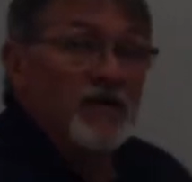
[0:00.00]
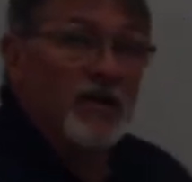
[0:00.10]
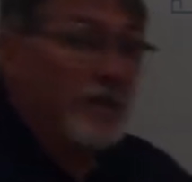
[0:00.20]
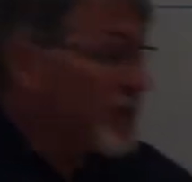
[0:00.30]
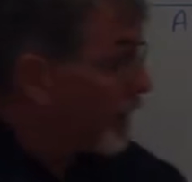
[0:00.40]

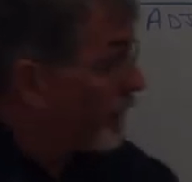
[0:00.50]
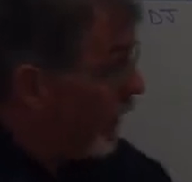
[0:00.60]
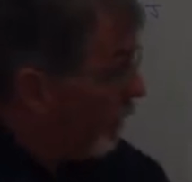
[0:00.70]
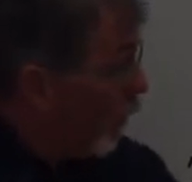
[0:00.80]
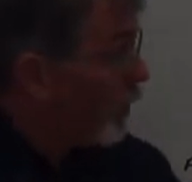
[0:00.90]
seems
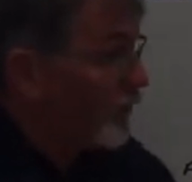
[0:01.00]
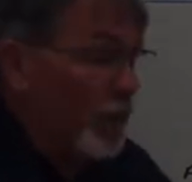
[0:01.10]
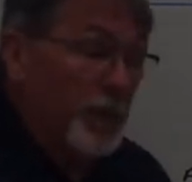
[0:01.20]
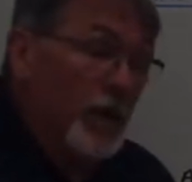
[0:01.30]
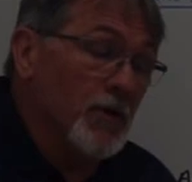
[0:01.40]
like more
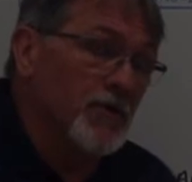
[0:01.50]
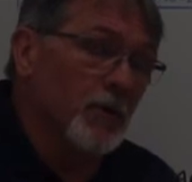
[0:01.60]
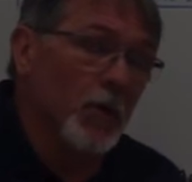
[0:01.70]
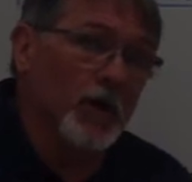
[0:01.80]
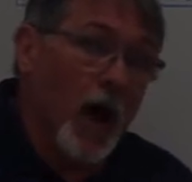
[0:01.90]
formulas
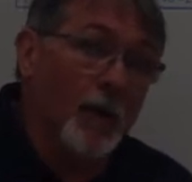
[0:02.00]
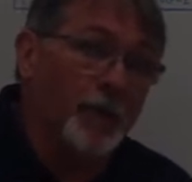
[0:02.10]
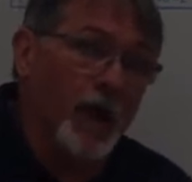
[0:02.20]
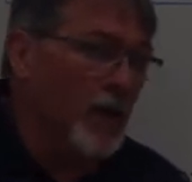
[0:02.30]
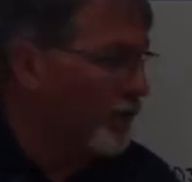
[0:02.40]
or more
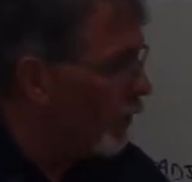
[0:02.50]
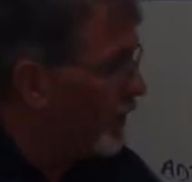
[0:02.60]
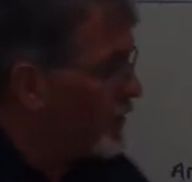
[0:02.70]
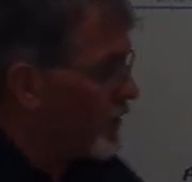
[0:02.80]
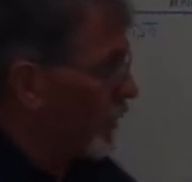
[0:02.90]
complicated
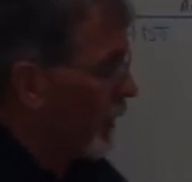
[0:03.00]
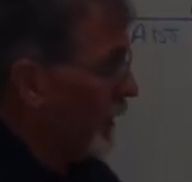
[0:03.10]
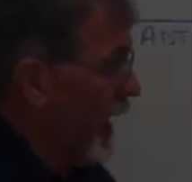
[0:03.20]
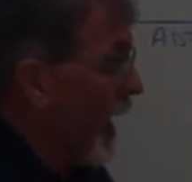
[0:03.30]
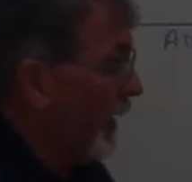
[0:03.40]
formulas are
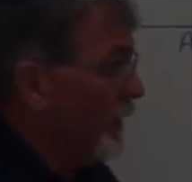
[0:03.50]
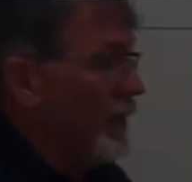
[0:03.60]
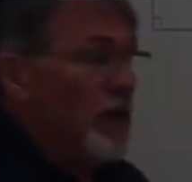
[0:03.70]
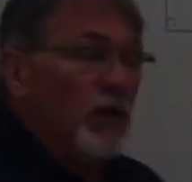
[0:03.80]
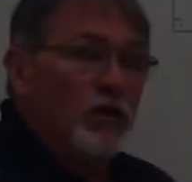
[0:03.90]
really
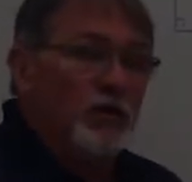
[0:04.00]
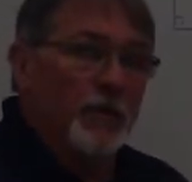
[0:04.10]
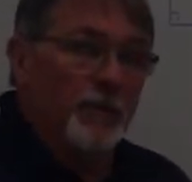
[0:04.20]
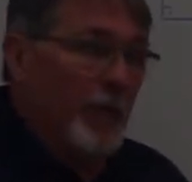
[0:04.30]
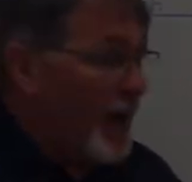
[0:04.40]
not.
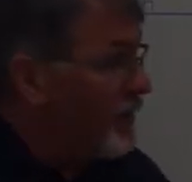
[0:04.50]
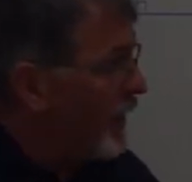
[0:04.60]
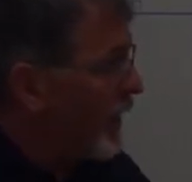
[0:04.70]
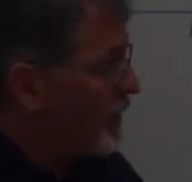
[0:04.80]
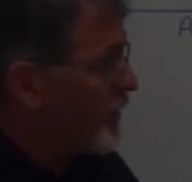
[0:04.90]
The main
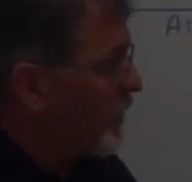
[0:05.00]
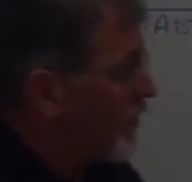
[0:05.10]
thing is to